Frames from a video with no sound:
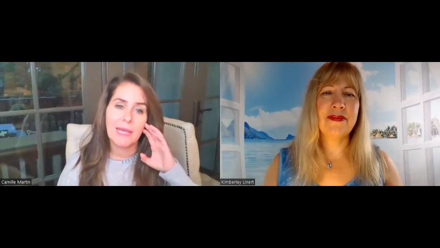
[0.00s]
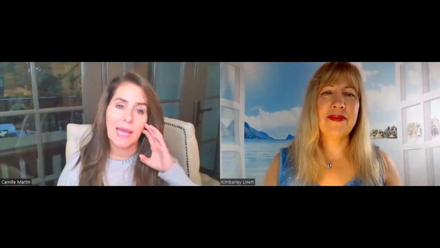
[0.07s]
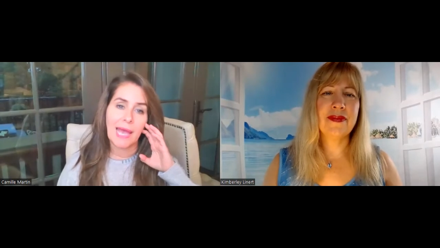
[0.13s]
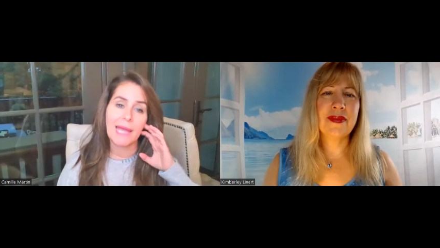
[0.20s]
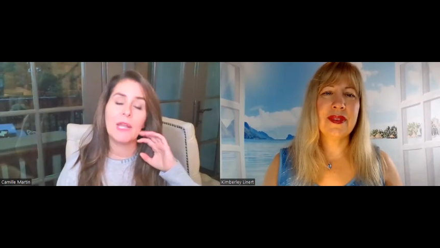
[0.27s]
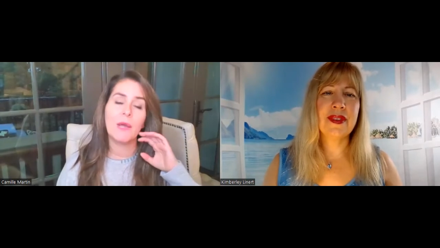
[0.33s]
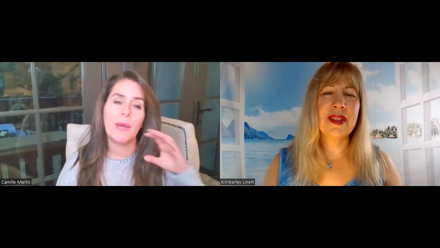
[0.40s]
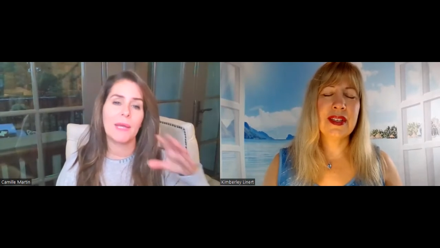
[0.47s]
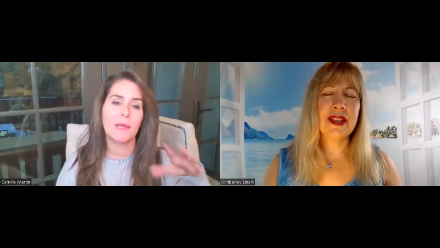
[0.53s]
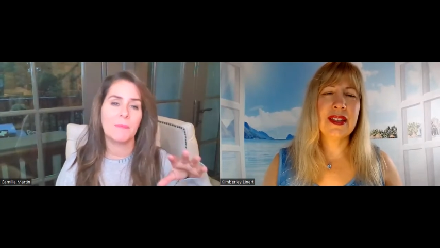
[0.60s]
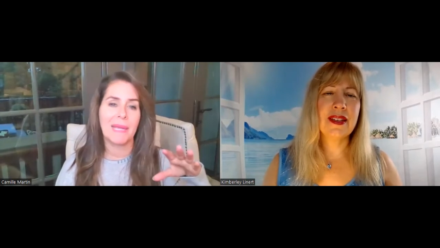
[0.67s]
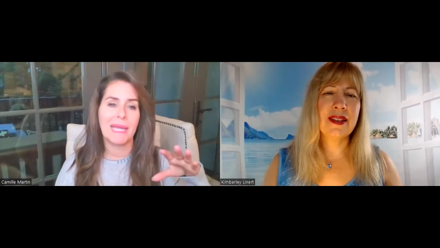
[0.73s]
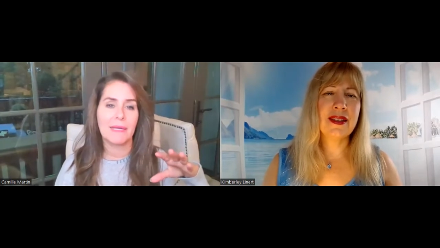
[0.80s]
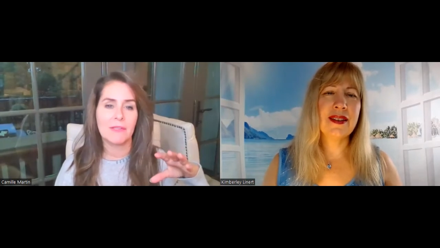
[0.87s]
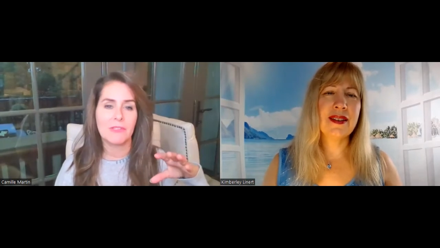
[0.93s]
Speaker 1: i know how to
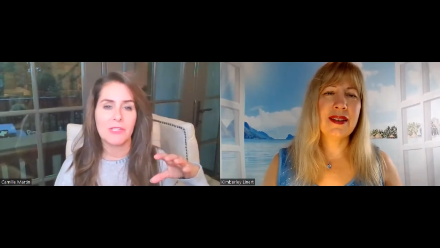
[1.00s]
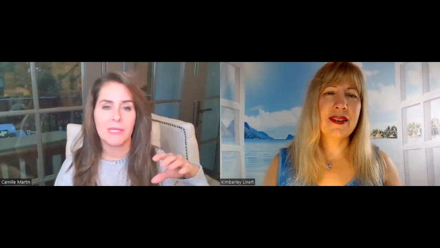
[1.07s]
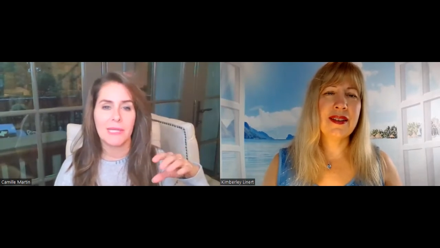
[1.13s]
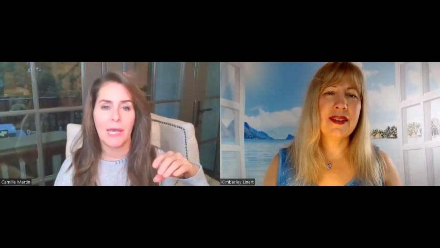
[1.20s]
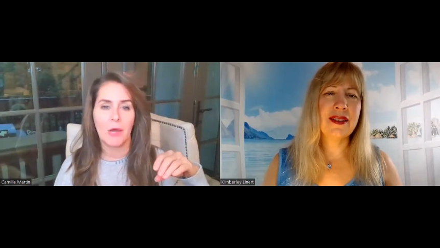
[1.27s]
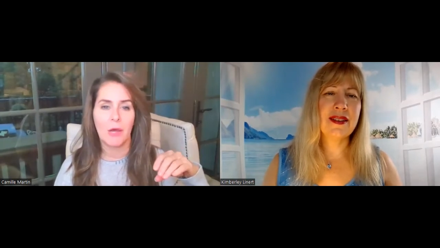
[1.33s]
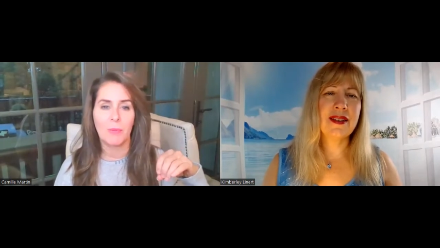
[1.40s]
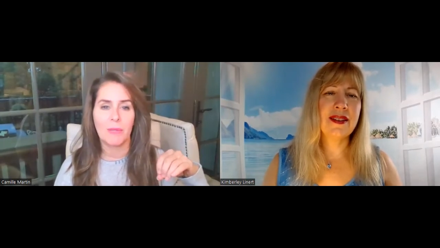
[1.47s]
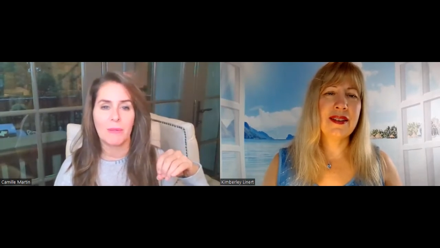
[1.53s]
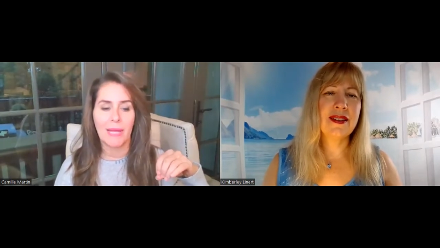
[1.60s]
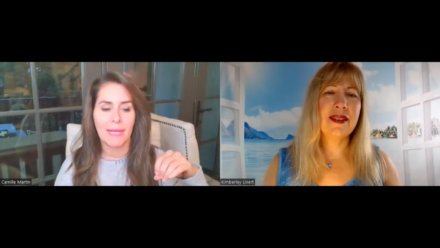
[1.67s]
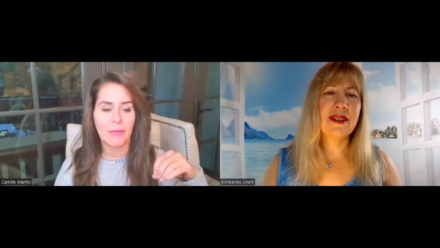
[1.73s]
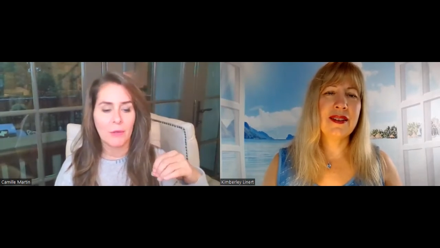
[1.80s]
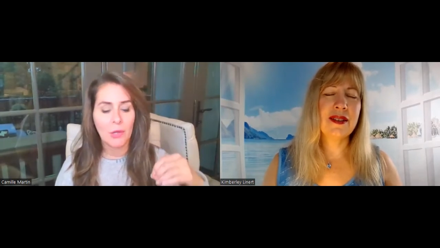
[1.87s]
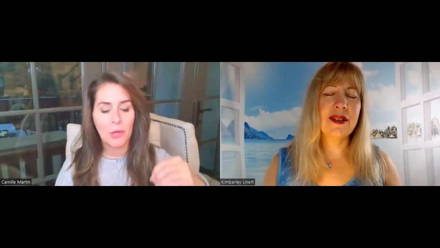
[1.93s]
manage it now but
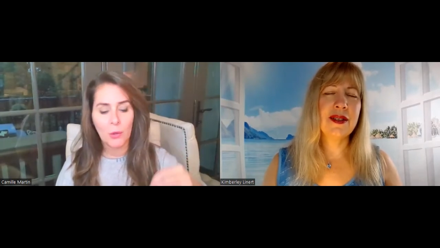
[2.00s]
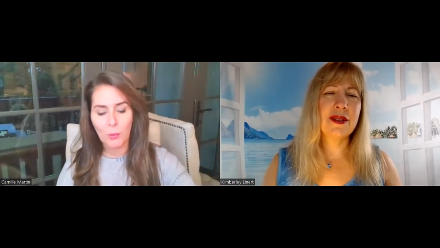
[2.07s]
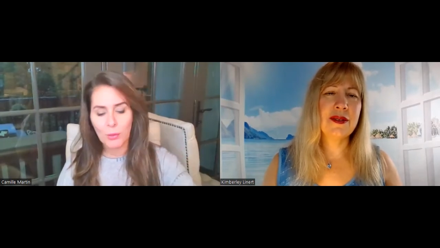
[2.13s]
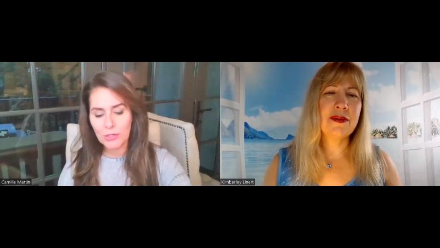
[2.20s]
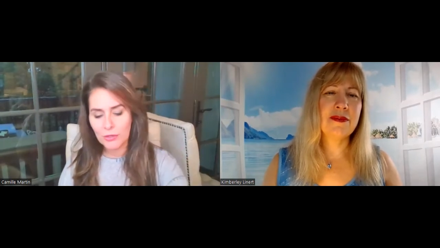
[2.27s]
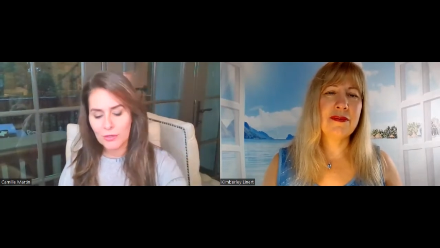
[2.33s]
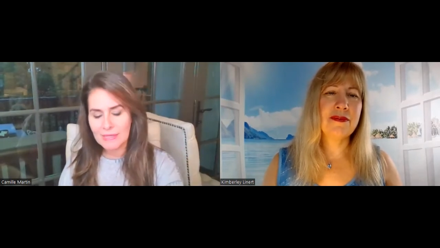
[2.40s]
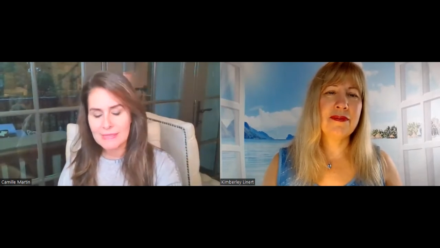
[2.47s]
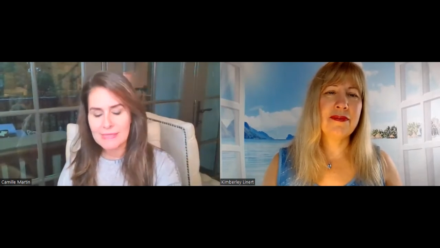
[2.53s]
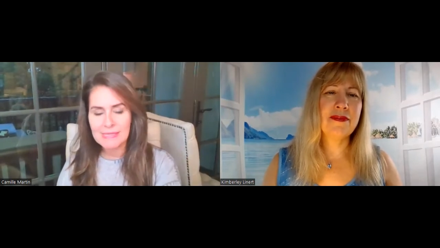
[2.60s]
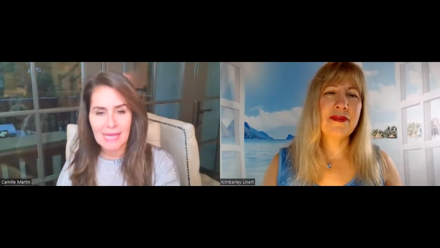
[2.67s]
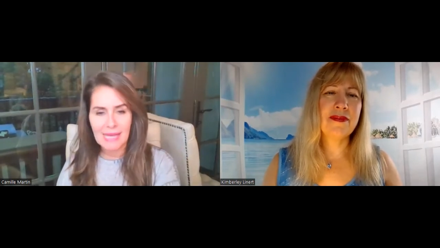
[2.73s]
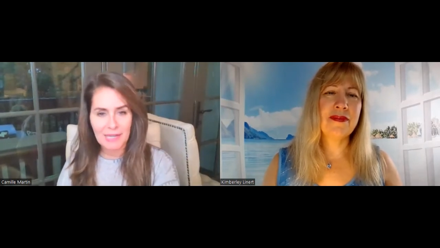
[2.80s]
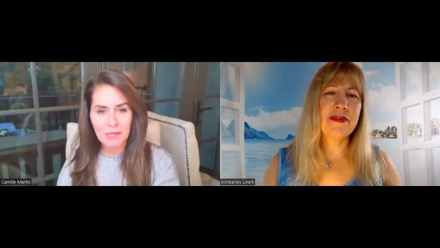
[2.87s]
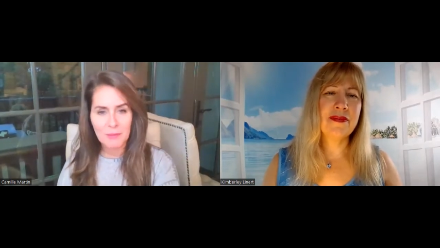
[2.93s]
like when you're
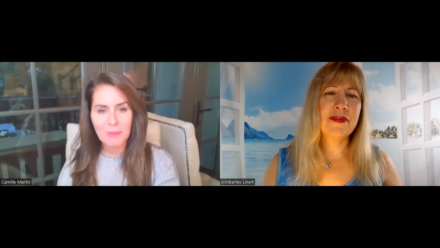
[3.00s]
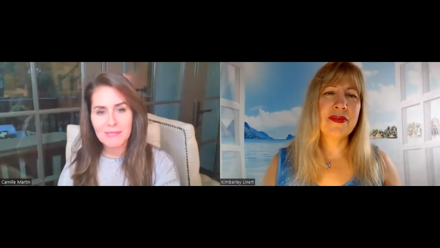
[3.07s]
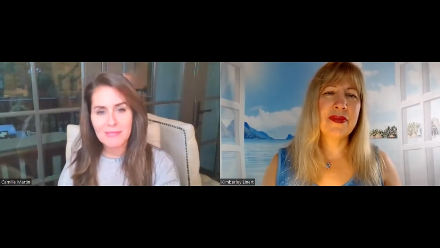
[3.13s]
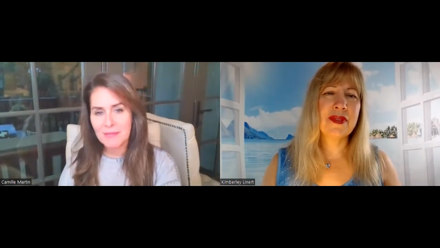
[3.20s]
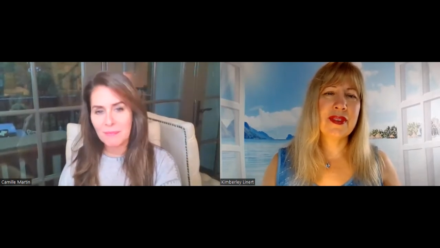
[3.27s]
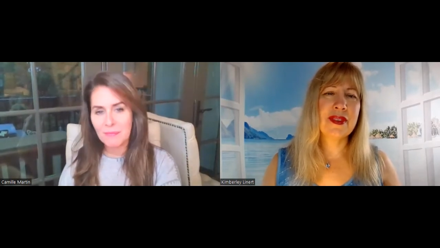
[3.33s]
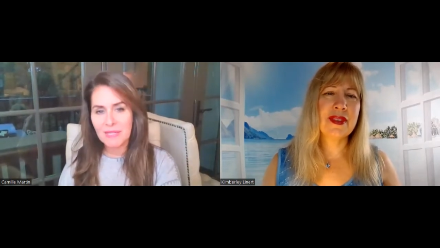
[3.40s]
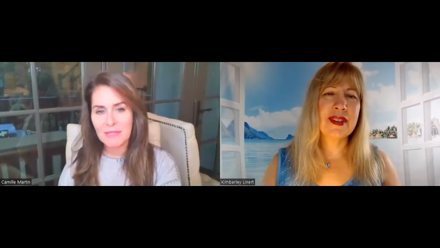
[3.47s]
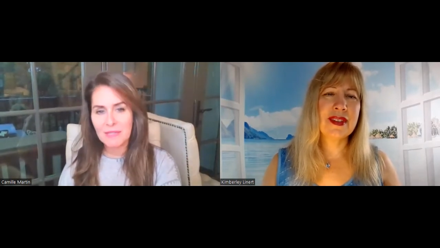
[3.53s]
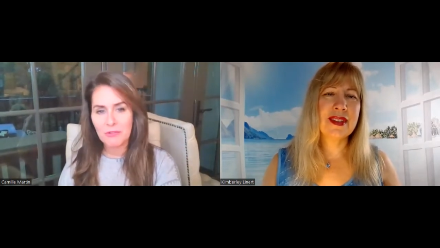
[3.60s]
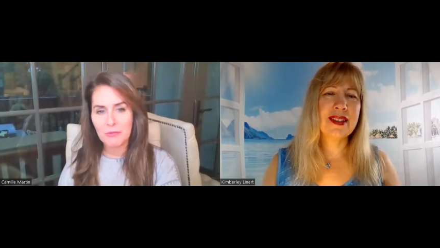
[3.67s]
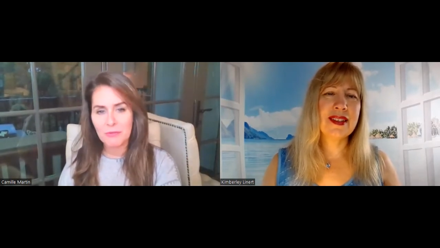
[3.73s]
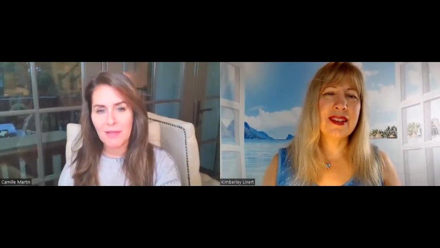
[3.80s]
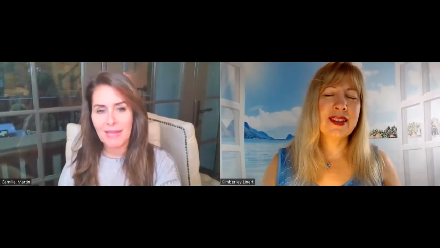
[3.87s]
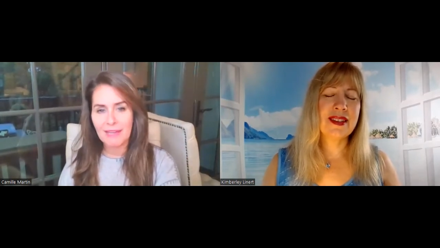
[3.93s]
excited about something in your
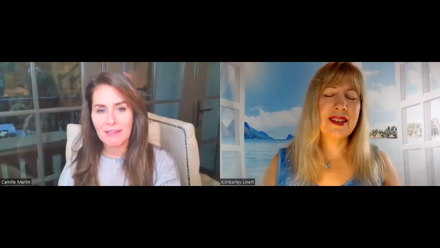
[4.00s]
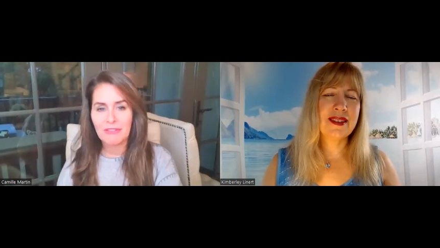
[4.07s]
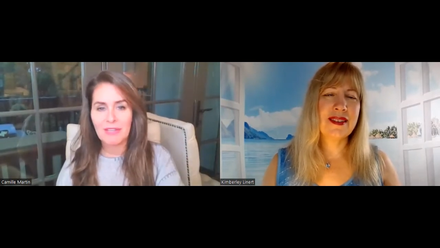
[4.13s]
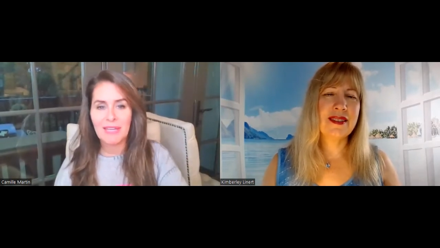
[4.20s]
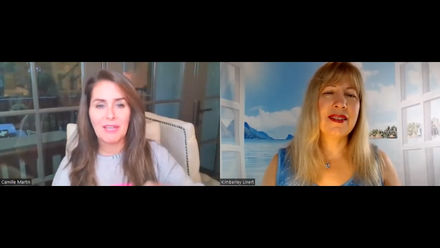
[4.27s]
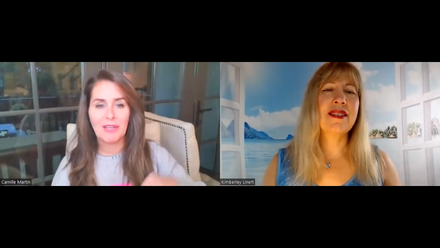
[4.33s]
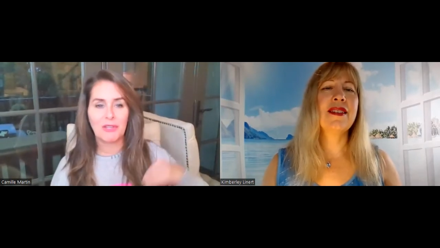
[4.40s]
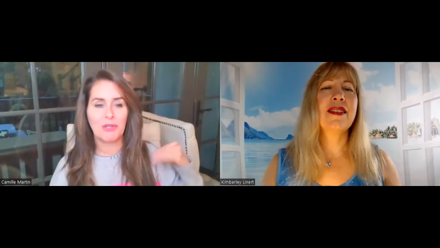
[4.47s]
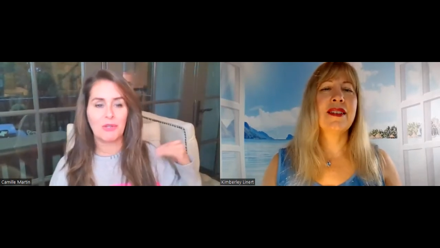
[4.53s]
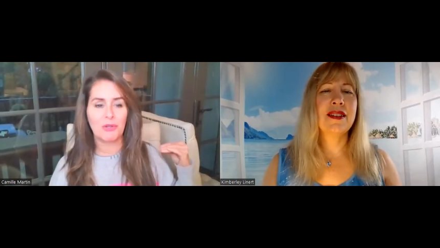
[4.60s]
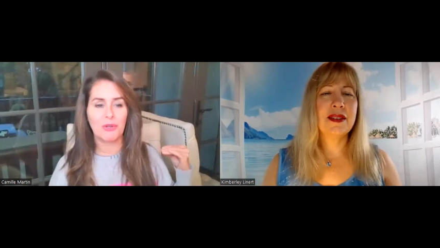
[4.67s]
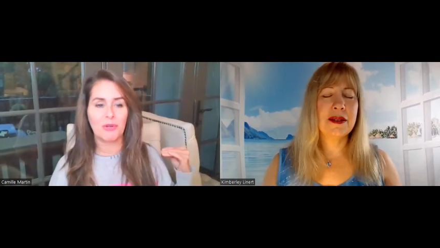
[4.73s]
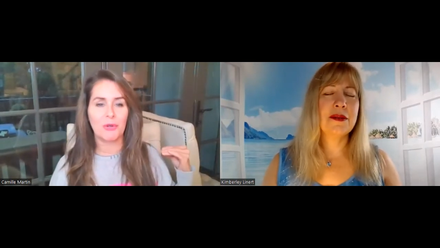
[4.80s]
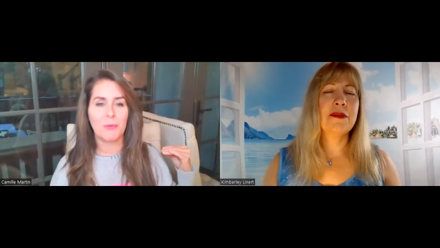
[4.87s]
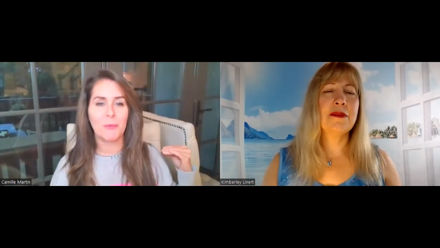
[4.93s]
life
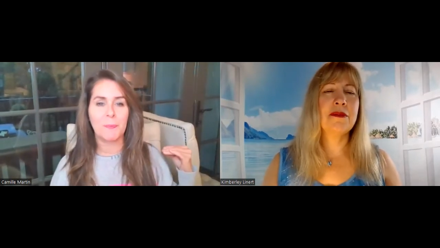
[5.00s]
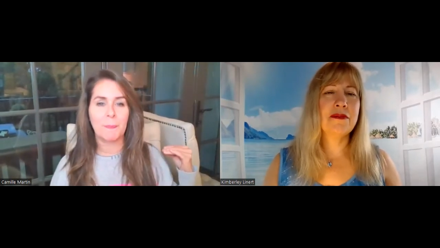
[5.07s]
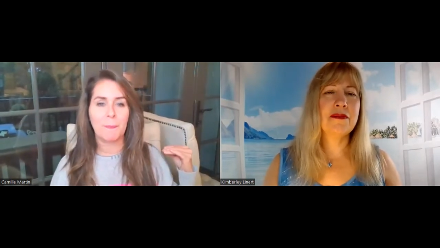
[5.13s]
you're